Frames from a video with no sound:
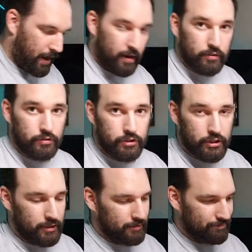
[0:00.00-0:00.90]
I also
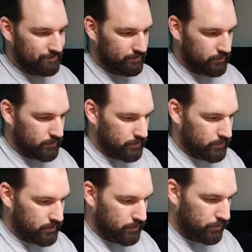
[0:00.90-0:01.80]
should.
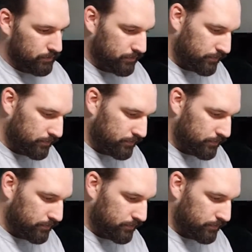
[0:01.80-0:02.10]
Ooh.